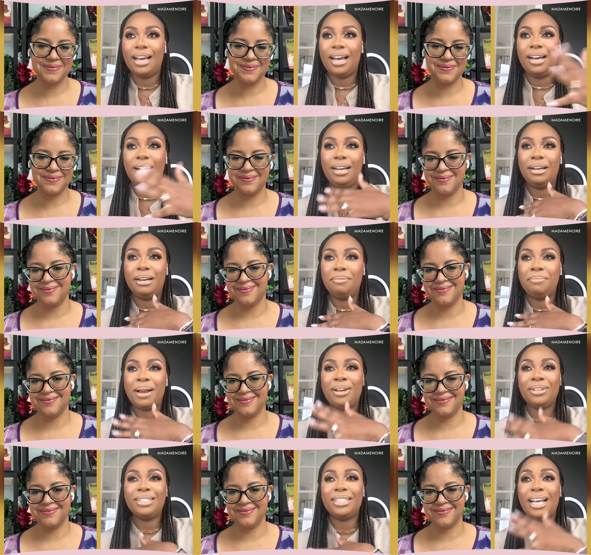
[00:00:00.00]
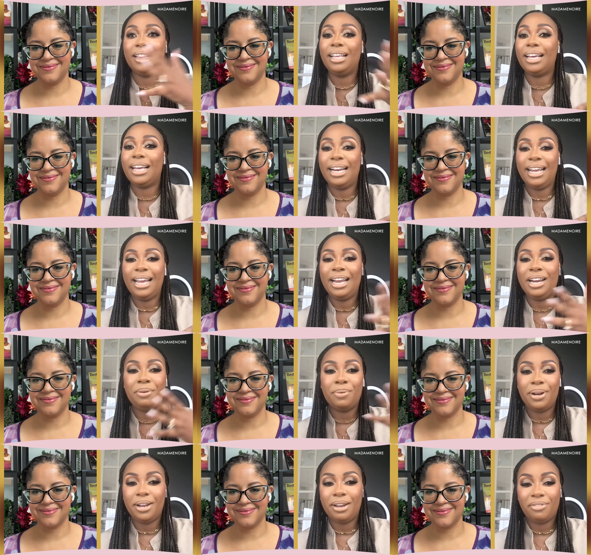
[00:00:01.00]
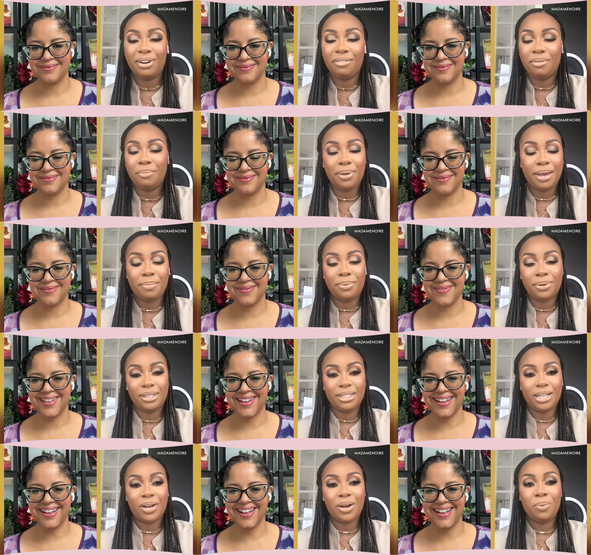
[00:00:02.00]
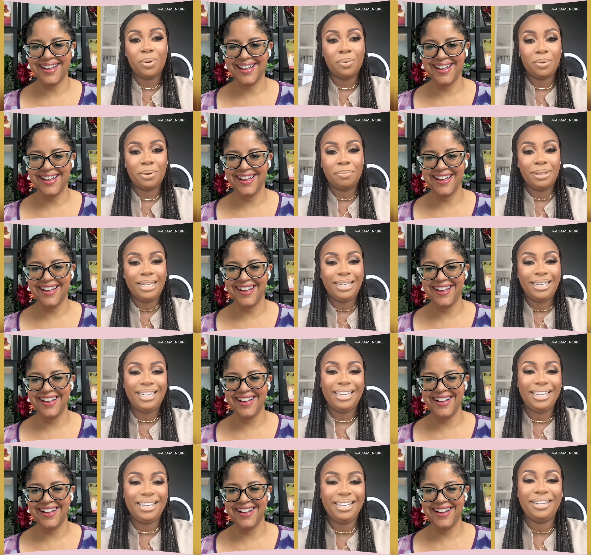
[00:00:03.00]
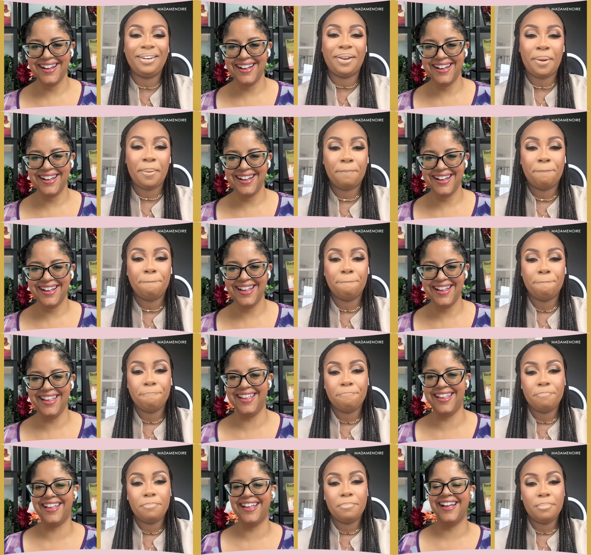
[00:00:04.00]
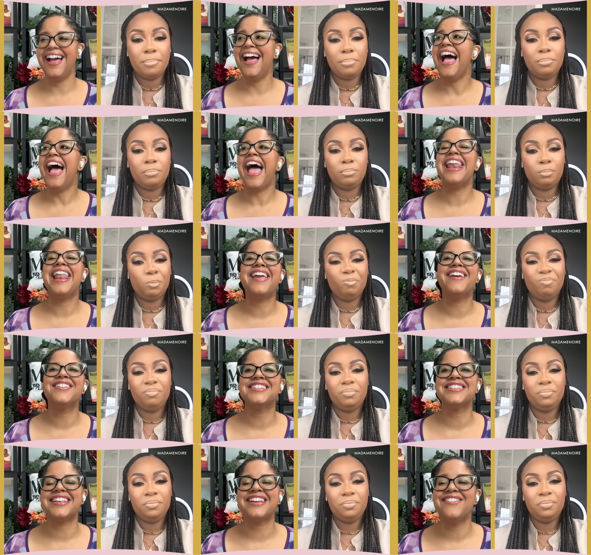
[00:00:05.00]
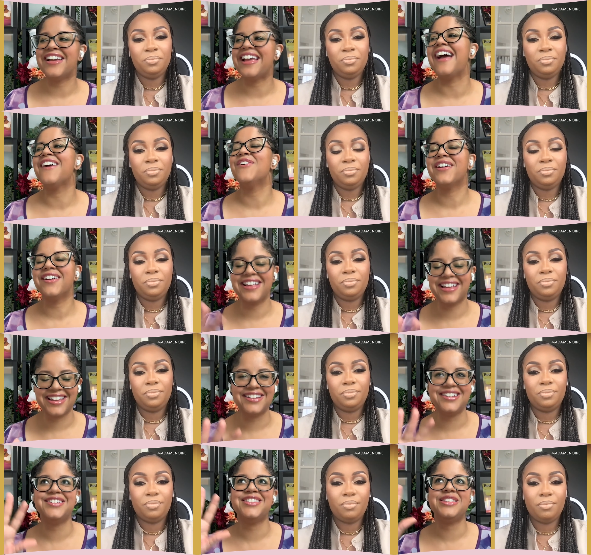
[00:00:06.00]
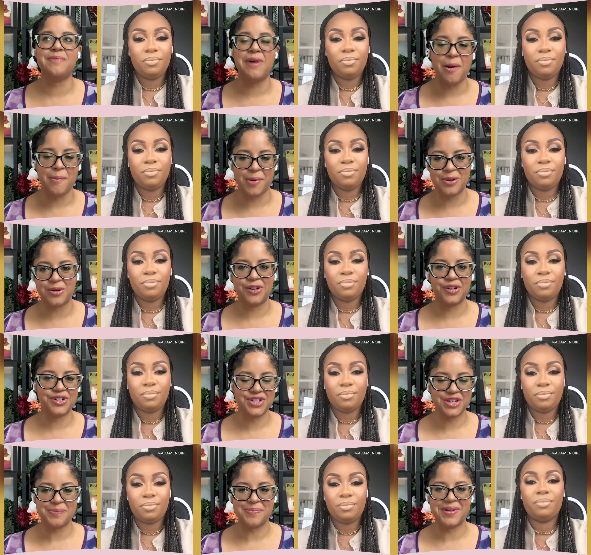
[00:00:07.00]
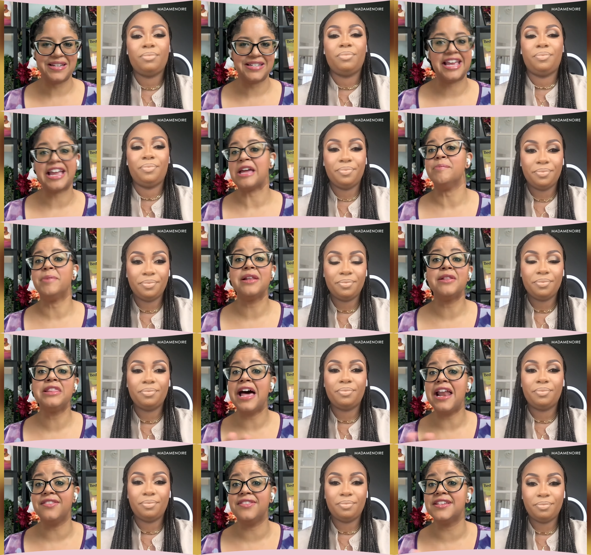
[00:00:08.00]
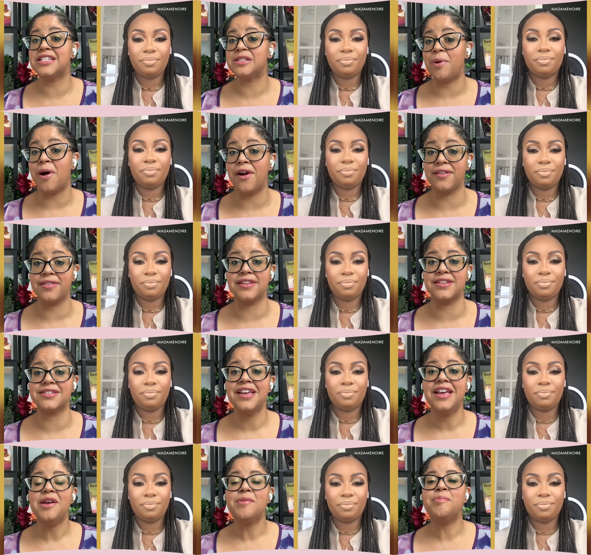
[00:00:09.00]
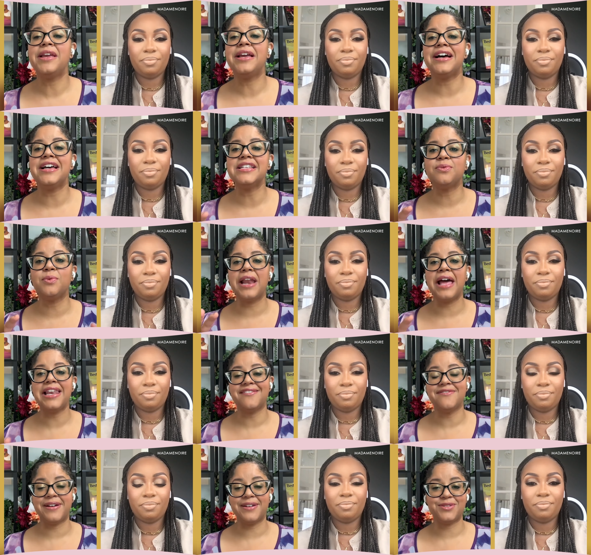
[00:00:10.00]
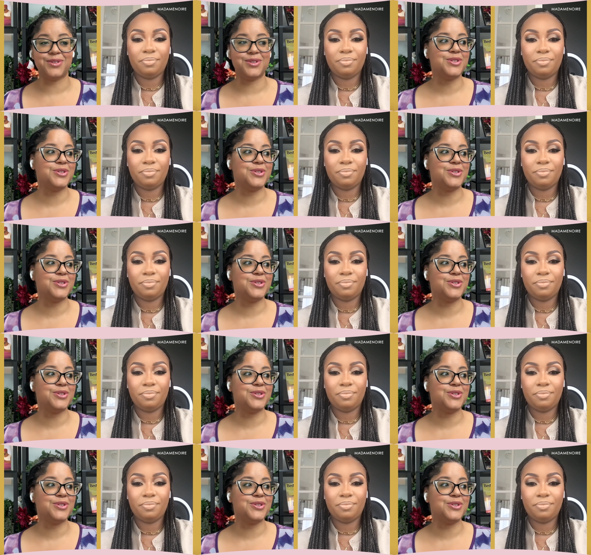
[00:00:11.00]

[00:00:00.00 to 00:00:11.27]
Speaker 1: um outside looking in, you would never even be able to tell we were blended.
Speaker 2: And here's the thing, like, we're going to get into the mompreneurship in a second, but a lot of this is part of this, because what I love about your